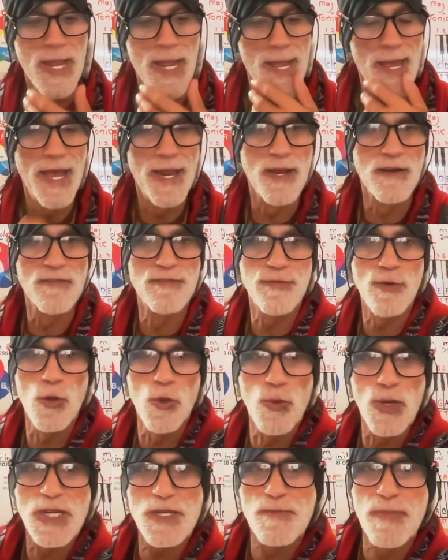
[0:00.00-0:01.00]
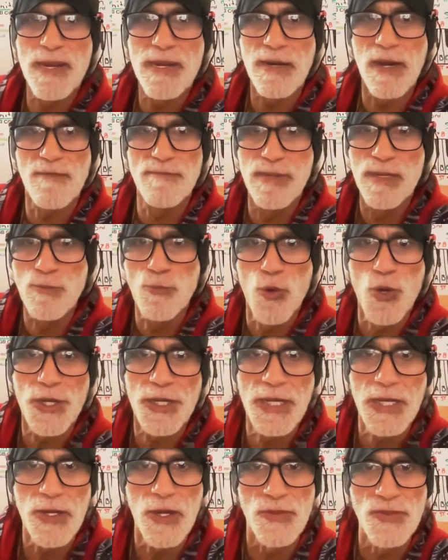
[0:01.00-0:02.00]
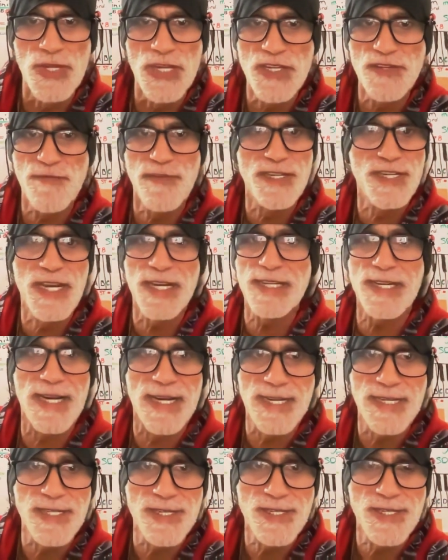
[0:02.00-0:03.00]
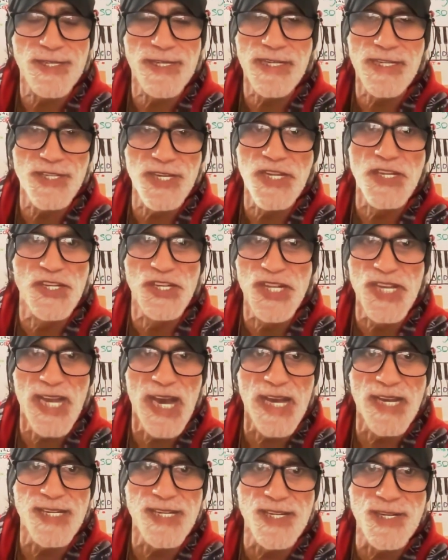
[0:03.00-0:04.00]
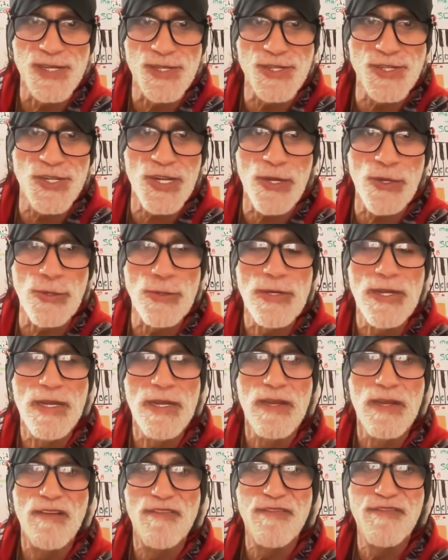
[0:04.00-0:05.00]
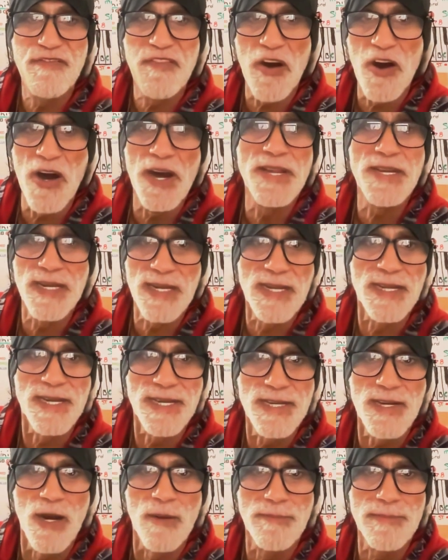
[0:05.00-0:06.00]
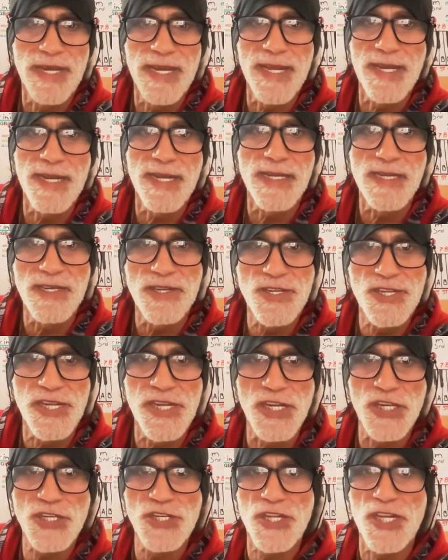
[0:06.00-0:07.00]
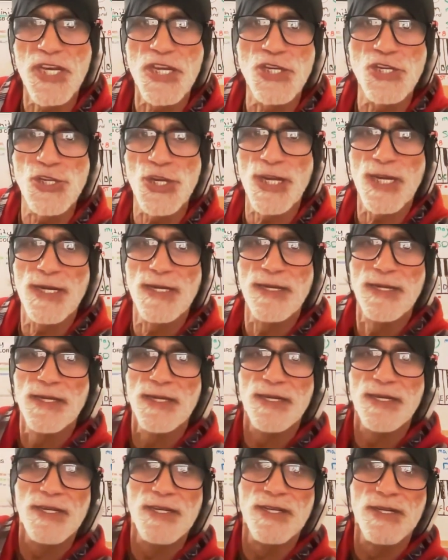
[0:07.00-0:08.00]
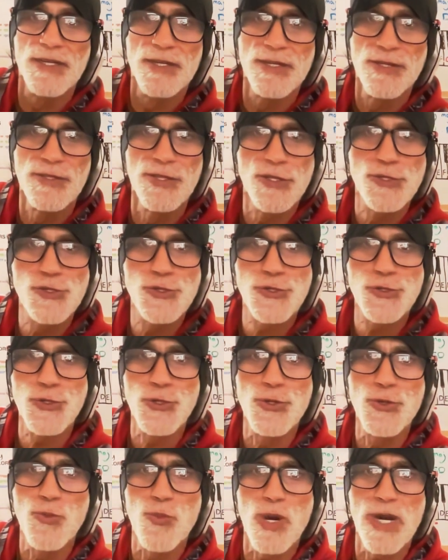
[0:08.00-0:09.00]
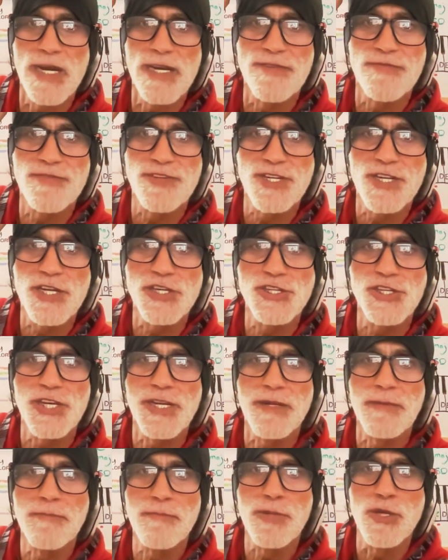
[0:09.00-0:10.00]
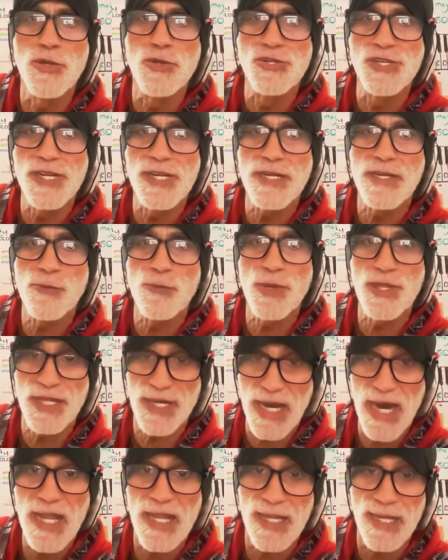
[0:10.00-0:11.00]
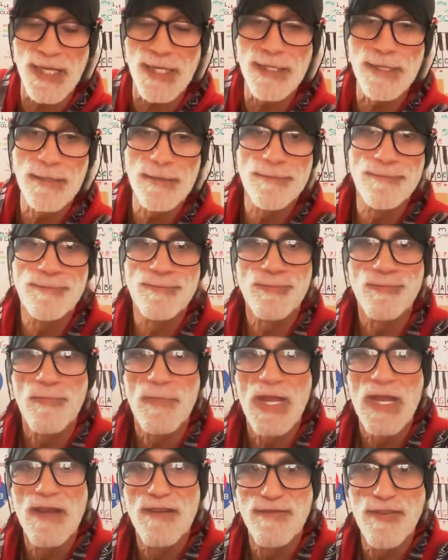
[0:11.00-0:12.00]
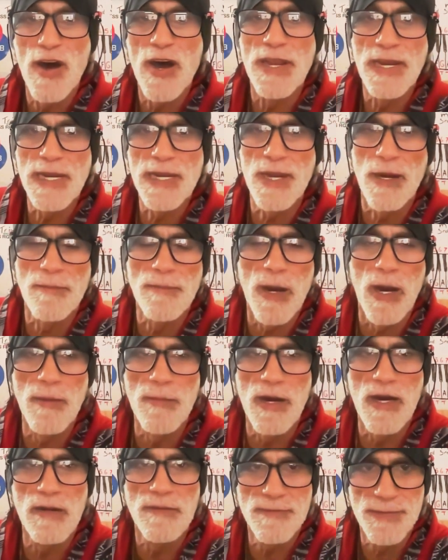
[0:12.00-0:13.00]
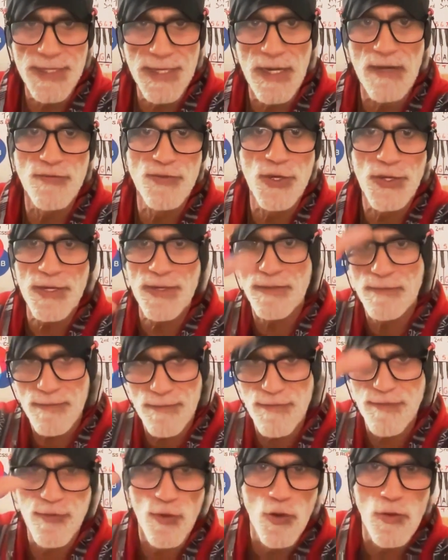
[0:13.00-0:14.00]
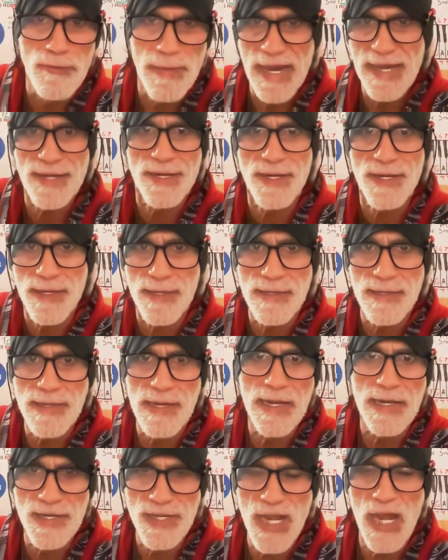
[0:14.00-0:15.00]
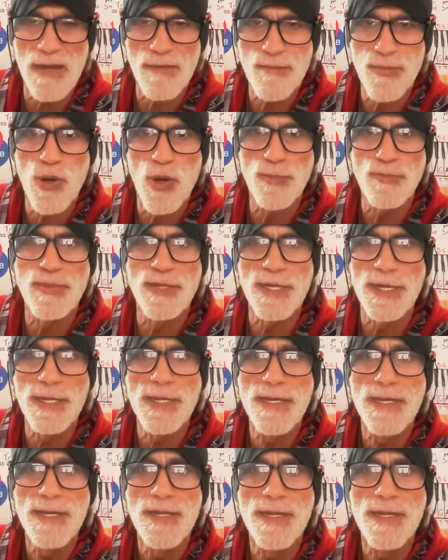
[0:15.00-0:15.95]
And I've been working on this for decades. It's since the 80s. So finally, I'm getting Synesthesia, the true way of teaching music with color. Finally, I've got it formatted and done properly.